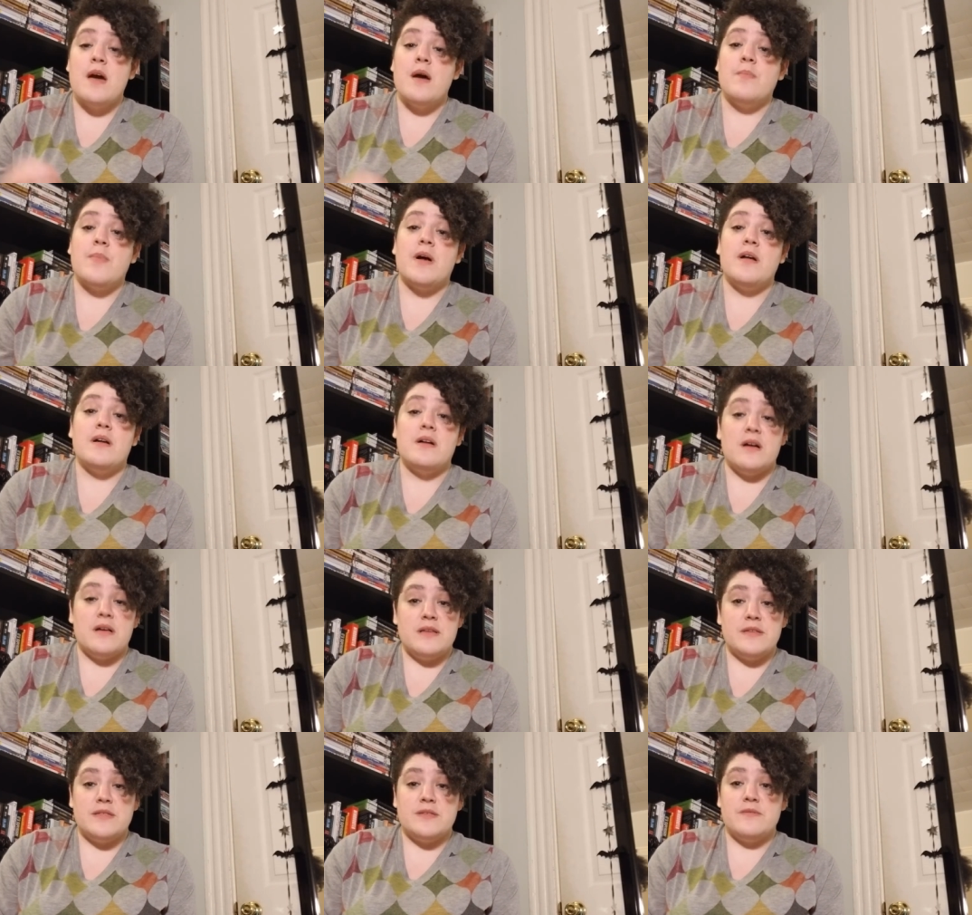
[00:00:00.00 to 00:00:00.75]
but
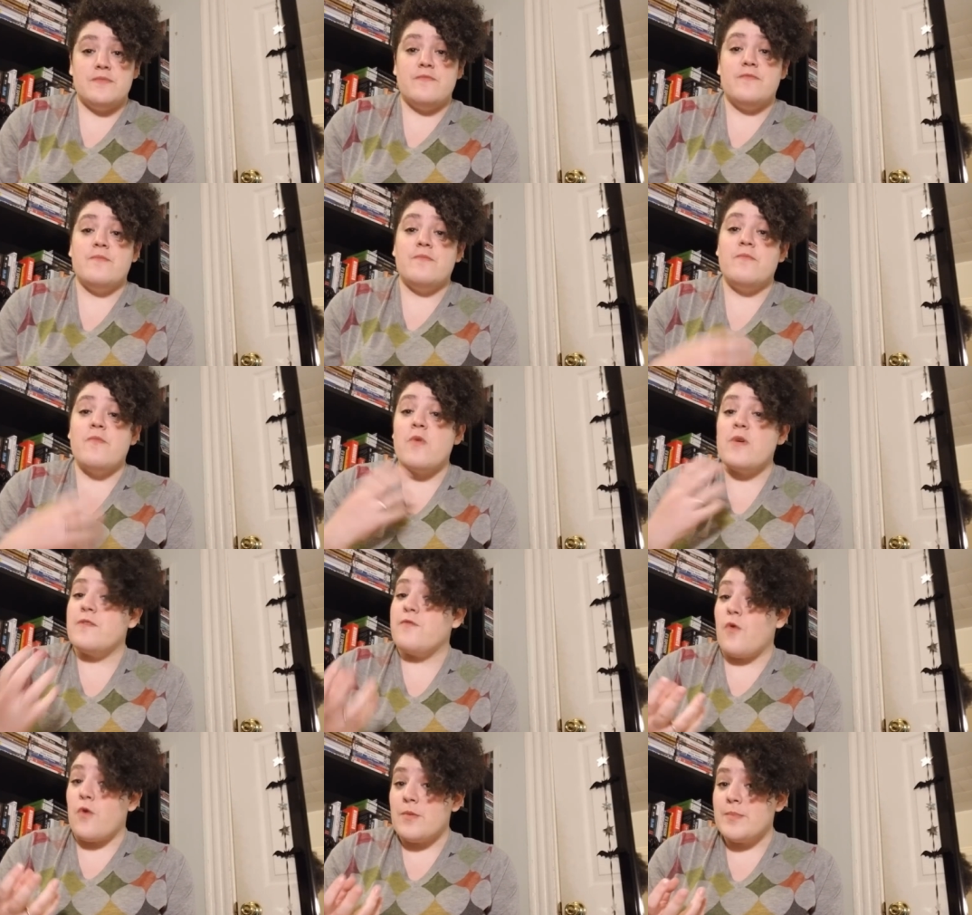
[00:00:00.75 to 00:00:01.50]
it's
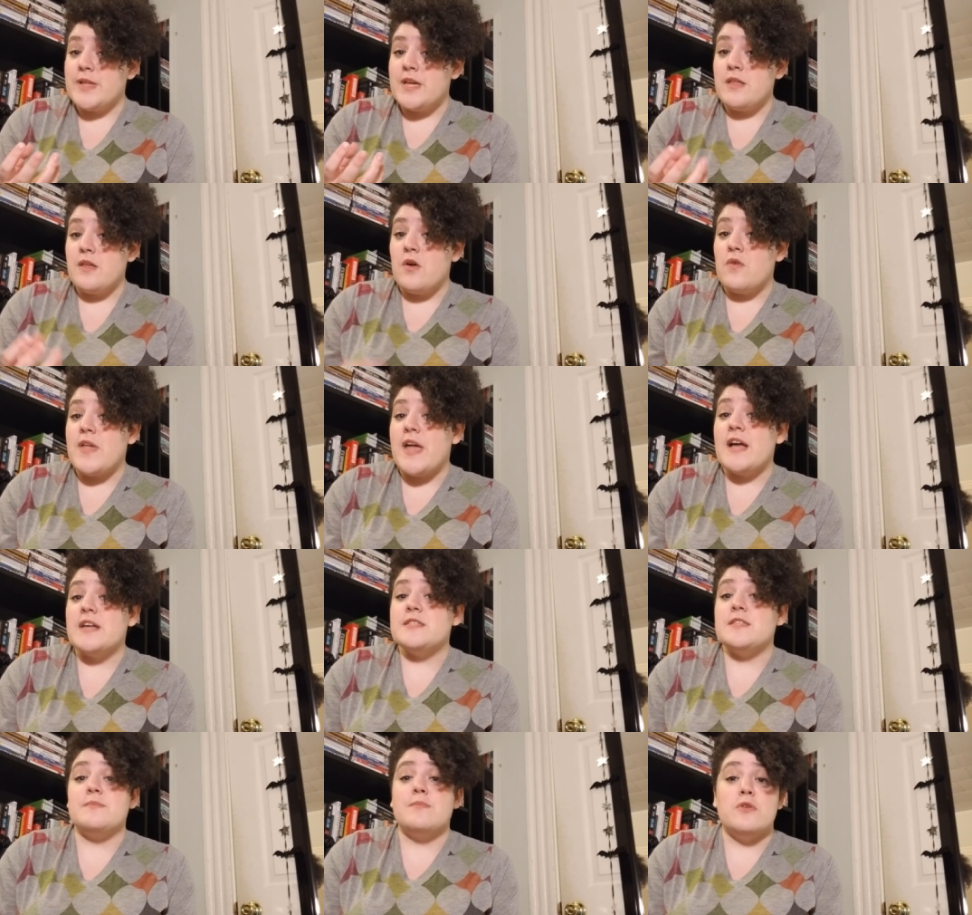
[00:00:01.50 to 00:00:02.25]
more formally known
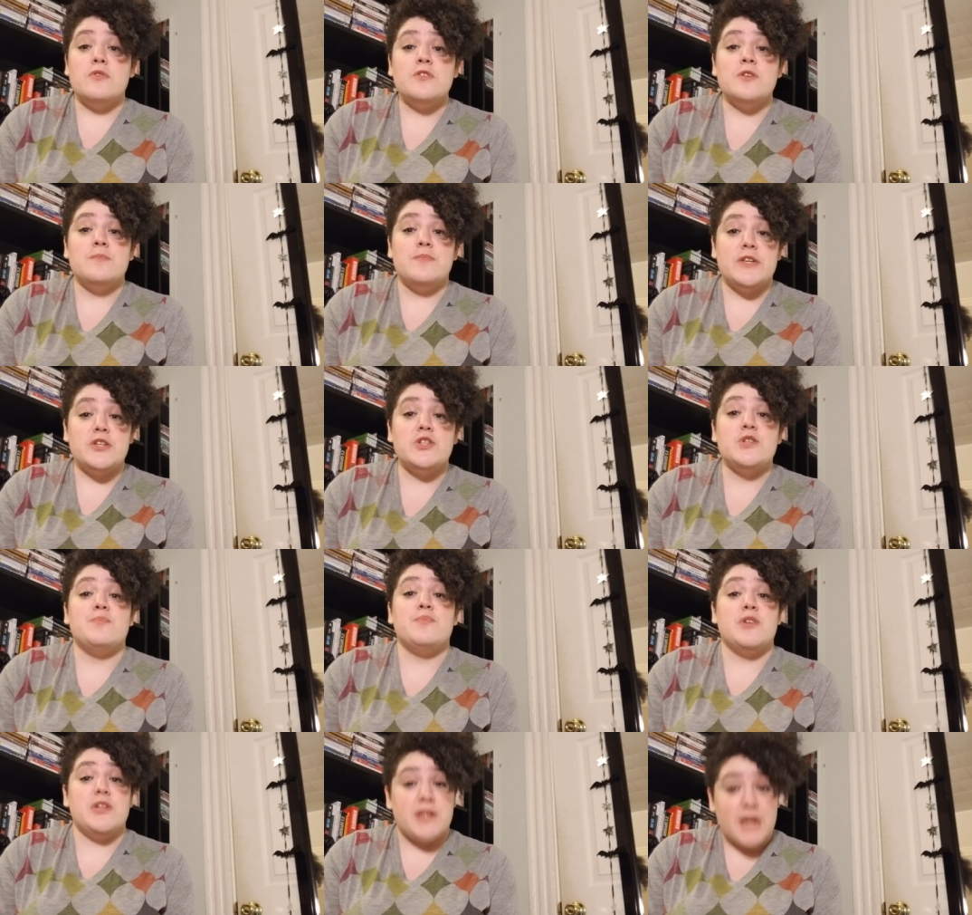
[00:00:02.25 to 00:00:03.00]
as the Motion
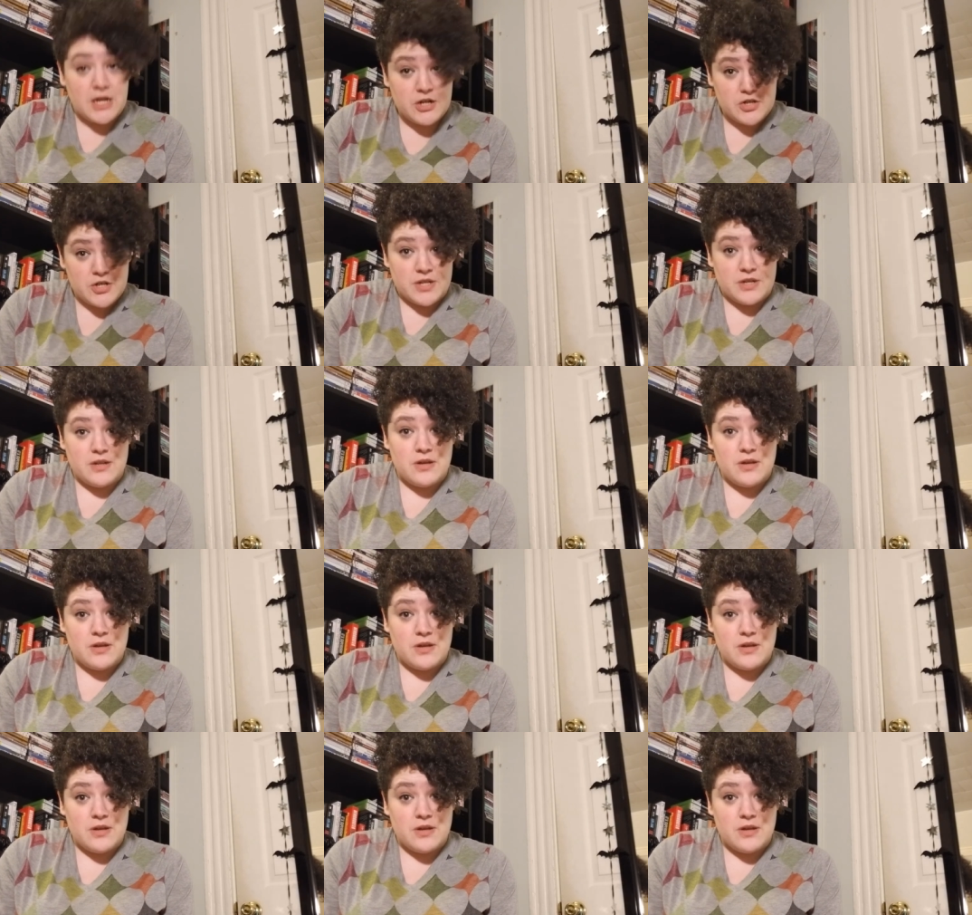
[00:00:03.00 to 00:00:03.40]
Picture Production